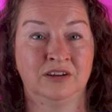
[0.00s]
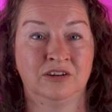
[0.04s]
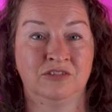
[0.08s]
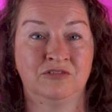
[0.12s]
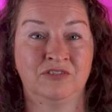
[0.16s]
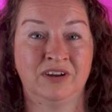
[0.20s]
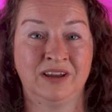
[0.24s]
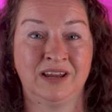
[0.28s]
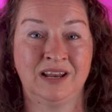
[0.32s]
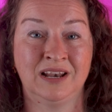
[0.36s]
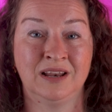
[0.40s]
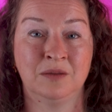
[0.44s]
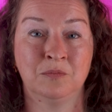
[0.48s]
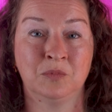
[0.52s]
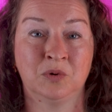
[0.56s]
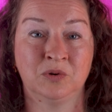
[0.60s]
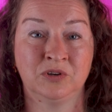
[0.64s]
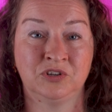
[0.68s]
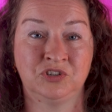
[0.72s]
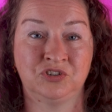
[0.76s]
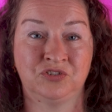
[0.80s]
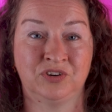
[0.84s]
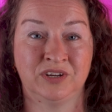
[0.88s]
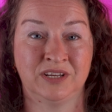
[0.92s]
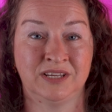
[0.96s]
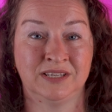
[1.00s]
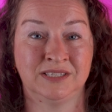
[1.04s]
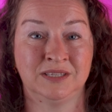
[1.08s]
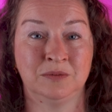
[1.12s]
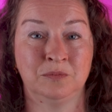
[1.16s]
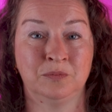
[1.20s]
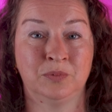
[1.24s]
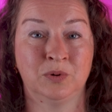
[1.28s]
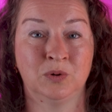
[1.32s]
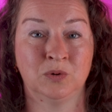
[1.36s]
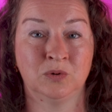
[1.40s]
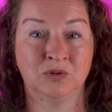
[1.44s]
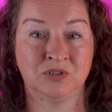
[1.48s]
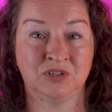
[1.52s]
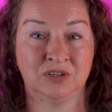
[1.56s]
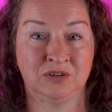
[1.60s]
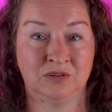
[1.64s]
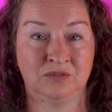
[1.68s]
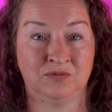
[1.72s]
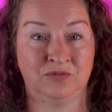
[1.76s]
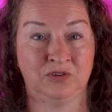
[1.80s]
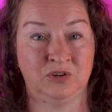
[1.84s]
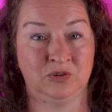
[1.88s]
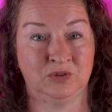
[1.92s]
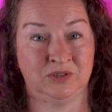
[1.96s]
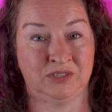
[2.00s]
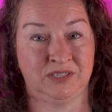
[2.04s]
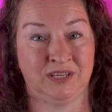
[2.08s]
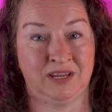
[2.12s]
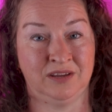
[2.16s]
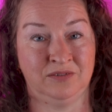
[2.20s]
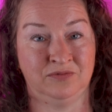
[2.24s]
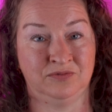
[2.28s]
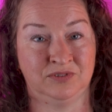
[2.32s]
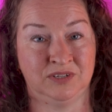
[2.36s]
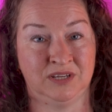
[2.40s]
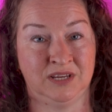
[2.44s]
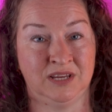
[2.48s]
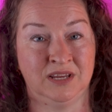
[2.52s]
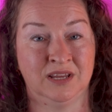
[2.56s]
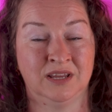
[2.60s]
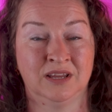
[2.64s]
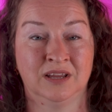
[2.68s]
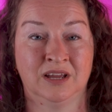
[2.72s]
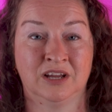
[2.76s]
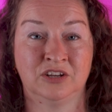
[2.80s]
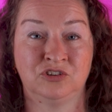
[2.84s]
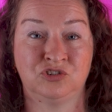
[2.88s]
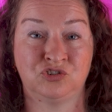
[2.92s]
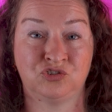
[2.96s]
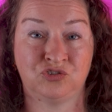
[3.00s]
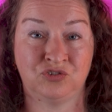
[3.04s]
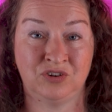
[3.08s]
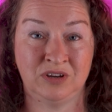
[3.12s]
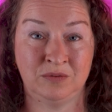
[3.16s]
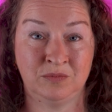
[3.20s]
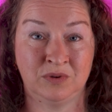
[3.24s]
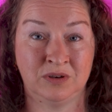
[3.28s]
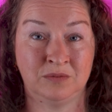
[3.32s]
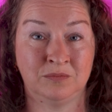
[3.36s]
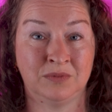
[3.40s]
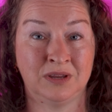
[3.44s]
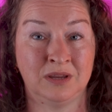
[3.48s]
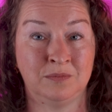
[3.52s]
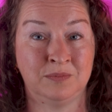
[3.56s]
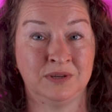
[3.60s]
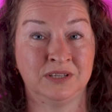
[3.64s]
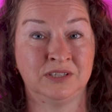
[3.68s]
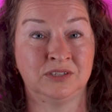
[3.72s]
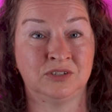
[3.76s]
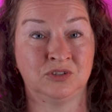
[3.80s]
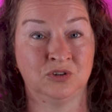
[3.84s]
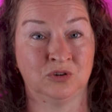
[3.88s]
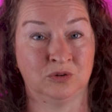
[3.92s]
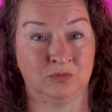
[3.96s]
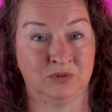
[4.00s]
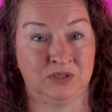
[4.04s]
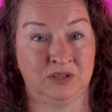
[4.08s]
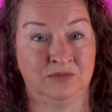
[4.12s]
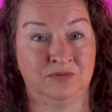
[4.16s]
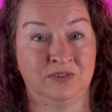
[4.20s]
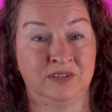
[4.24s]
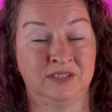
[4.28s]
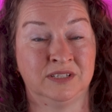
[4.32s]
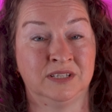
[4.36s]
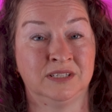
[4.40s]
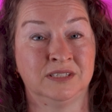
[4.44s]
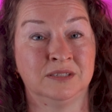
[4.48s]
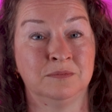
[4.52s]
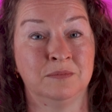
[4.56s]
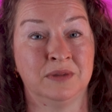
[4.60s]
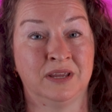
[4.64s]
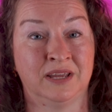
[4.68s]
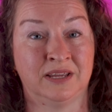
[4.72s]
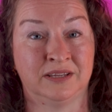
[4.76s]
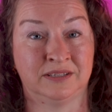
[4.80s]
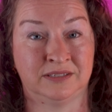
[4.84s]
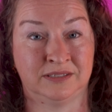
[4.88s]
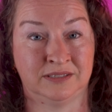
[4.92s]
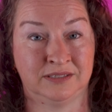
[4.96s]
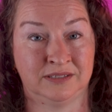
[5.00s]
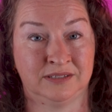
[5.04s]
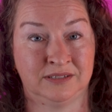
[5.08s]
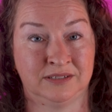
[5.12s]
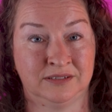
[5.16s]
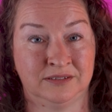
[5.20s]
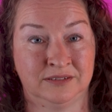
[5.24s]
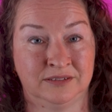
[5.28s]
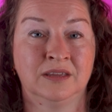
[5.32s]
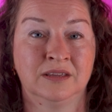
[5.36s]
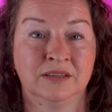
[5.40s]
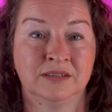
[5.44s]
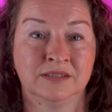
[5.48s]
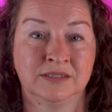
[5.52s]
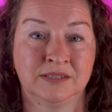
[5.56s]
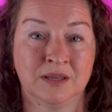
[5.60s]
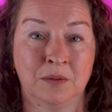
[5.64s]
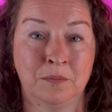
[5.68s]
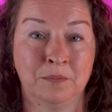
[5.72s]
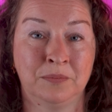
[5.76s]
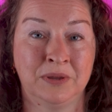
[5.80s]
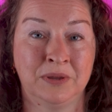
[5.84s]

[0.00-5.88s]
Regular monitoring is important for your safety, and treatment may be stopped if it is missed. Some